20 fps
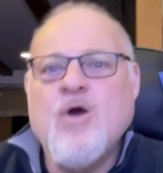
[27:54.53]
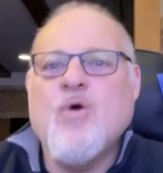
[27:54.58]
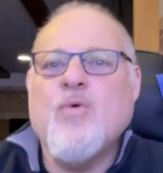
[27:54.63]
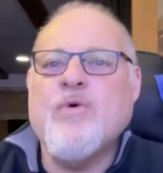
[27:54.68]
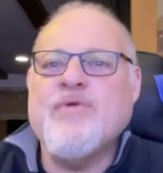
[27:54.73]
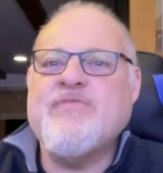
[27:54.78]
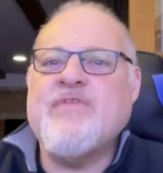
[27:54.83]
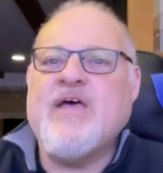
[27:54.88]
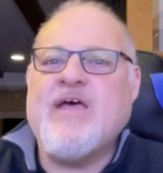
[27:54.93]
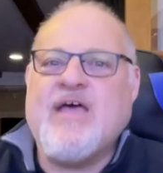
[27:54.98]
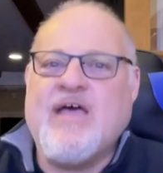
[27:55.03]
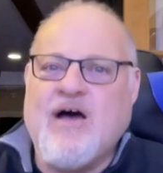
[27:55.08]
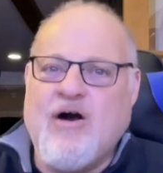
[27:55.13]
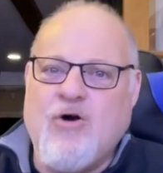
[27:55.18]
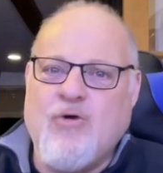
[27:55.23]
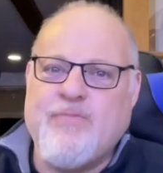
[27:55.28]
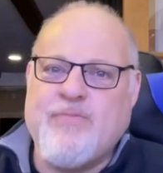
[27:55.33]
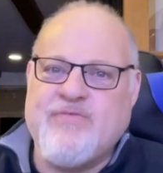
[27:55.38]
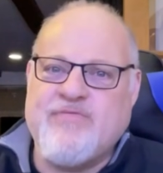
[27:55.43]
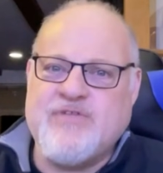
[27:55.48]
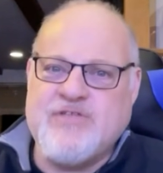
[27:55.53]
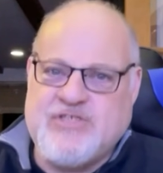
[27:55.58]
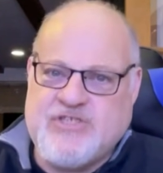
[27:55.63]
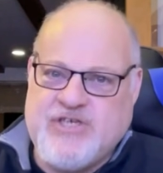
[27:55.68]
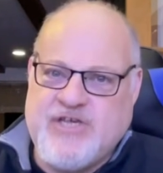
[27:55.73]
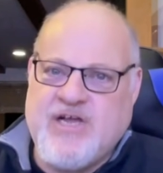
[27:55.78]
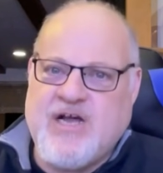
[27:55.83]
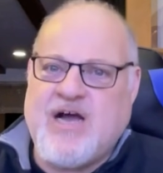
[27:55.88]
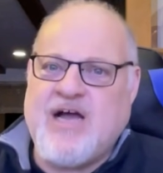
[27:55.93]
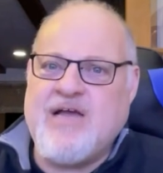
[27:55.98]
With the help of the
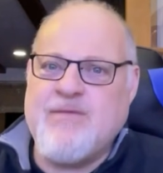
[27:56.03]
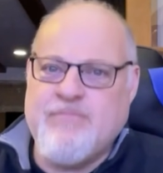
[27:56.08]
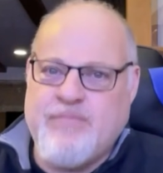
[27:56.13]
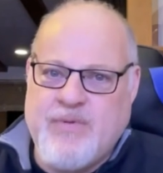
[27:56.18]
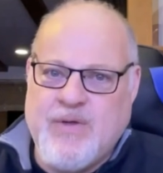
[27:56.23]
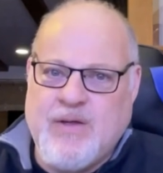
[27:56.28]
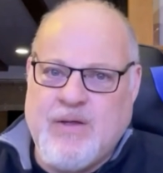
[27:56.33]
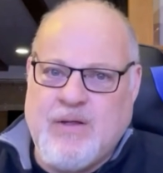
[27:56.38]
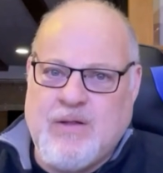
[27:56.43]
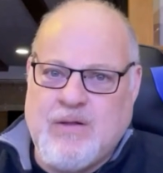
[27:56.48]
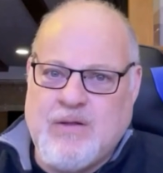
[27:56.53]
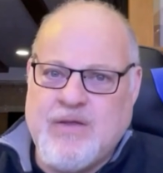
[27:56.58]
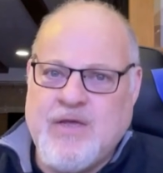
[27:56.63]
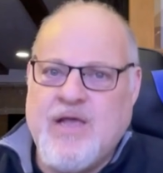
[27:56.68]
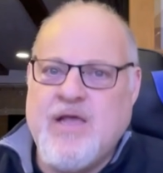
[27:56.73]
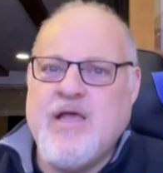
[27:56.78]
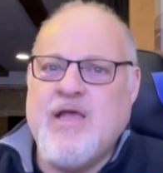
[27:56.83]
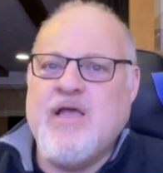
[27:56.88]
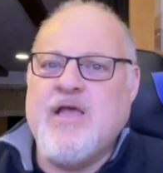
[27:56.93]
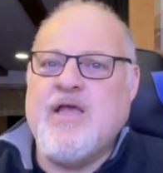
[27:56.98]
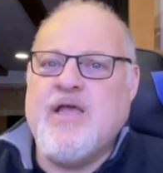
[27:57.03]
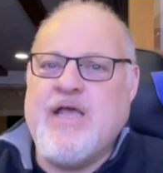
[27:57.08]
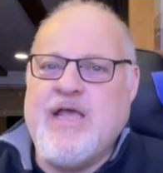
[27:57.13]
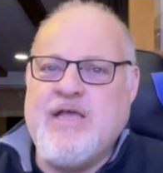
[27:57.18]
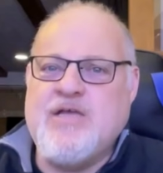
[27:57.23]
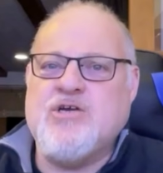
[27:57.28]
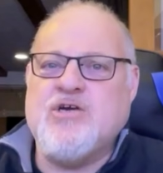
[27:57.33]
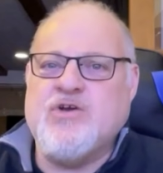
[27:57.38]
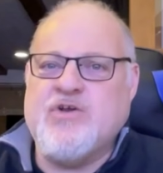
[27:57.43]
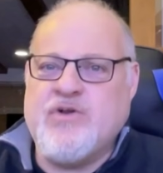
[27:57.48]
GI Bill,
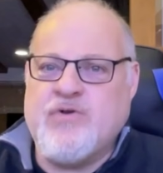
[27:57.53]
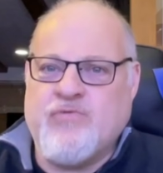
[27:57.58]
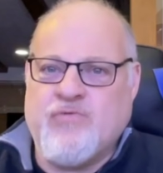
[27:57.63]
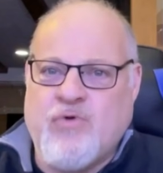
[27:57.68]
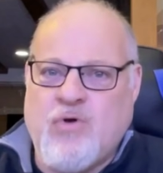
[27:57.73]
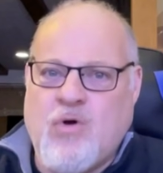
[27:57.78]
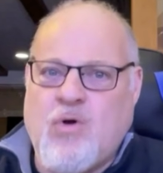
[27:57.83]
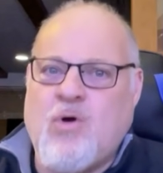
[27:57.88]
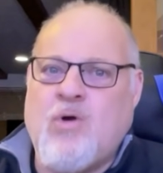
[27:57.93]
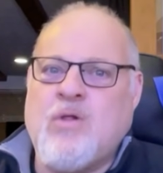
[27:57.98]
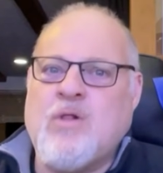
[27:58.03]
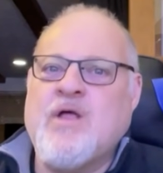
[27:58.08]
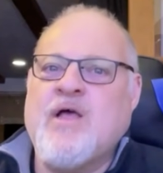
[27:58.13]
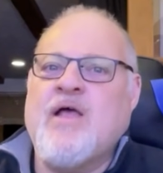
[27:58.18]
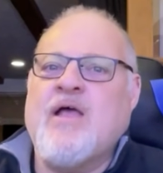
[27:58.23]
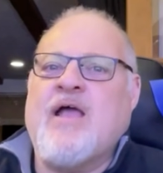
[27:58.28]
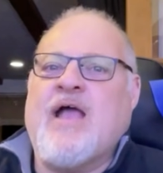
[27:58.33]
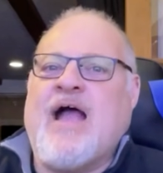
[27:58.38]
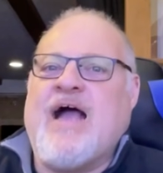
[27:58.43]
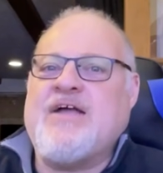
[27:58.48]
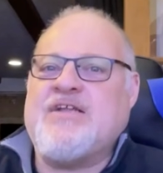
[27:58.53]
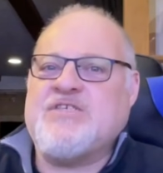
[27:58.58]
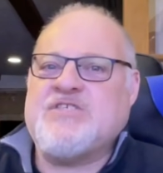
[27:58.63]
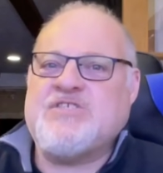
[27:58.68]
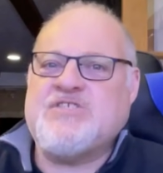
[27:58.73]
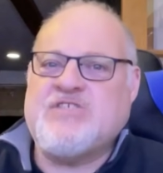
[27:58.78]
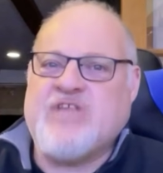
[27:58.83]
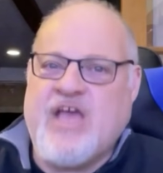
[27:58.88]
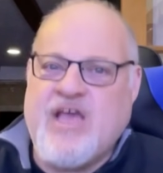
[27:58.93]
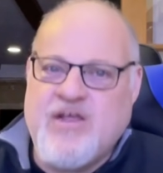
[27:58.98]
he could enroll at a
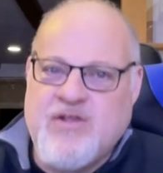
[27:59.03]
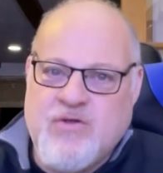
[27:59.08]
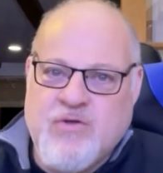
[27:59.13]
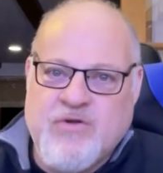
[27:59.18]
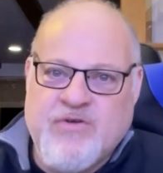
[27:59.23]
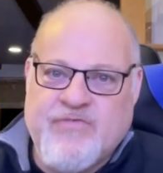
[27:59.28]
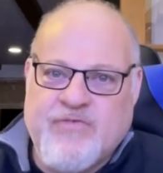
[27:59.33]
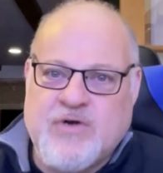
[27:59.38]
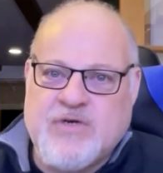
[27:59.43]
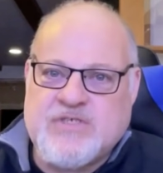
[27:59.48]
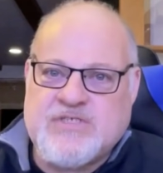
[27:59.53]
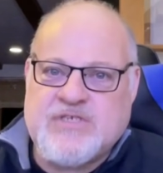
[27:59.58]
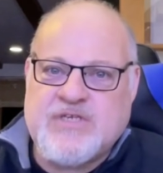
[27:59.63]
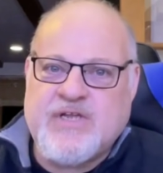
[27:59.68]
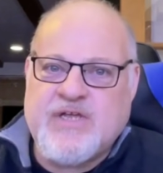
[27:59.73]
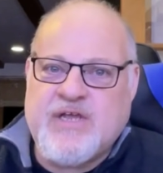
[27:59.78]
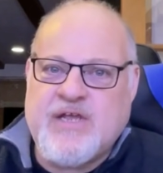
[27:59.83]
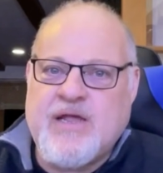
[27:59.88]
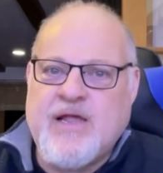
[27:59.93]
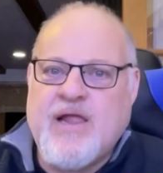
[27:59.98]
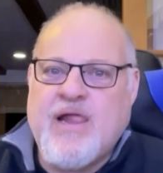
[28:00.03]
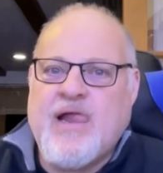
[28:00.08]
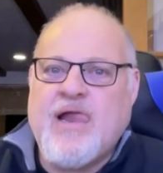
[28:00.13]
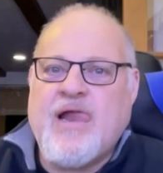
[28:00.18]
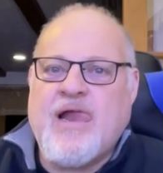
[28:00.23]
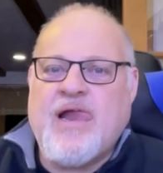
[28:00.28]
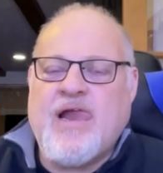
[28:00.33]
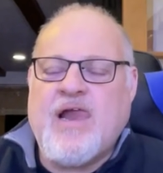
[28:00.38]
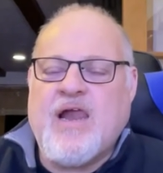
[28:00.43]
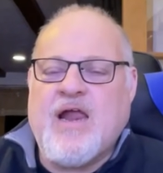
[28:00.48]
state university
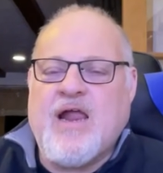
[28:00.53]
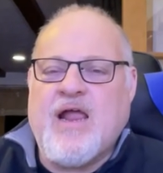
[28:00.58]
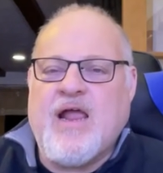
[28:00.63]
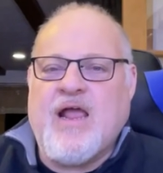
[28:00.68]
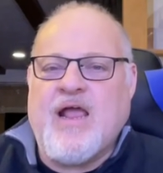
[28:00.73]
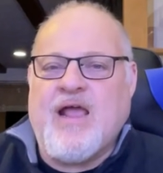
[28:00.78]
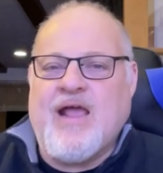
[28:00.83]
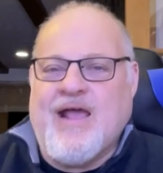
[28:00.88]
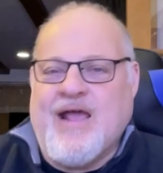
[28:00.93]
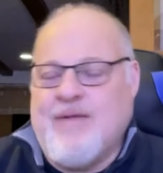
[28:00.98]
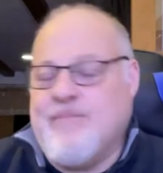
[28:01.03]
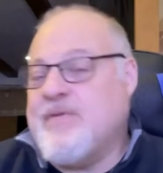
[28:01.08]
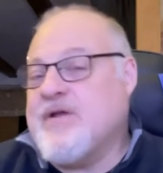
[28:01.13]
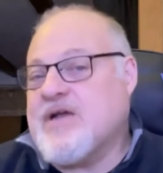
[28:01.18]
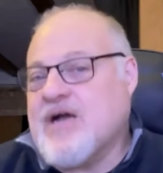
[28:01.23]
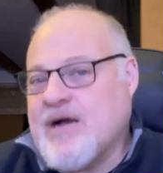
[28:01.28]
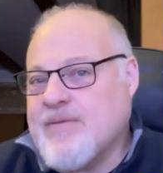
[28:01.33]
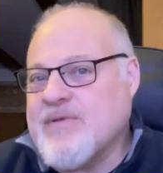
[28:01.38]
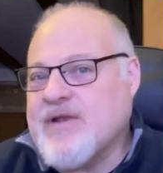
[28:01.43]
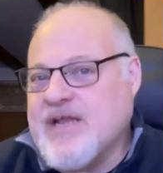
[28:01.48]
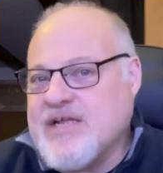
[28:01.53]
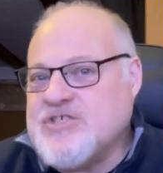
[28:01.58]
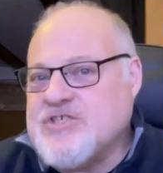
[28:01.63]
and become an